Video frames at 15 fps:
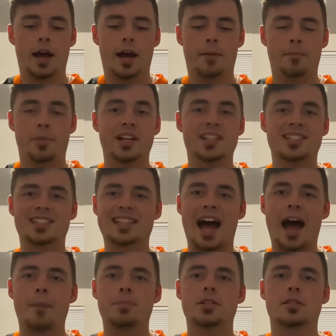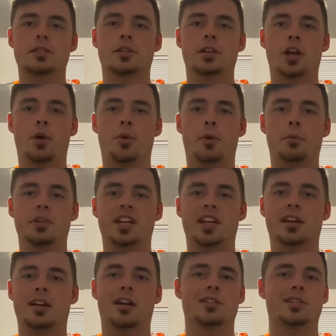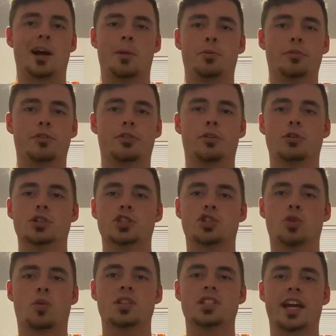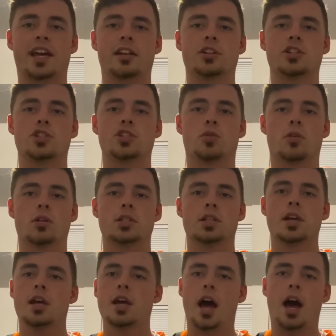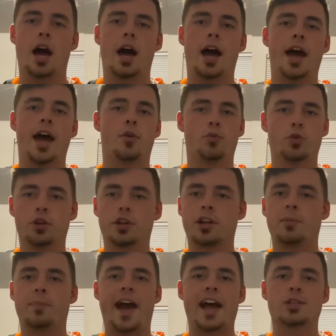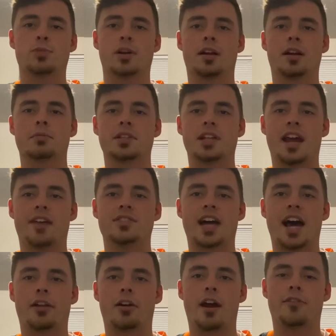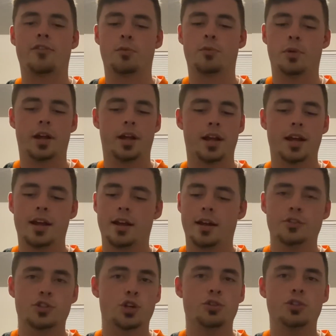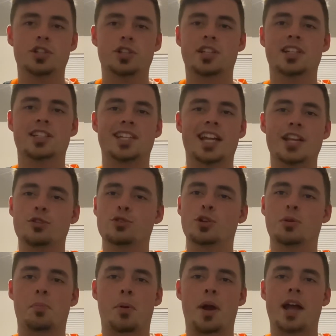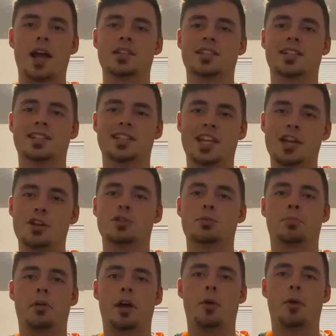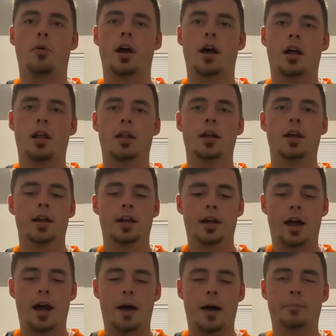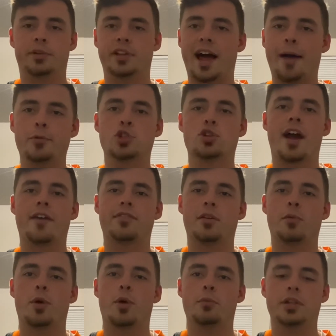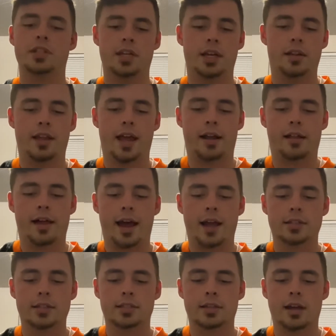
Big stops, when we needed on a couple of 3rd and shorts, 2nd and shorts. Had a really good pass breakup today of Tyler Eifert, but dude just continues to impress and continues to play well. Glad we drafted him when we did in that class.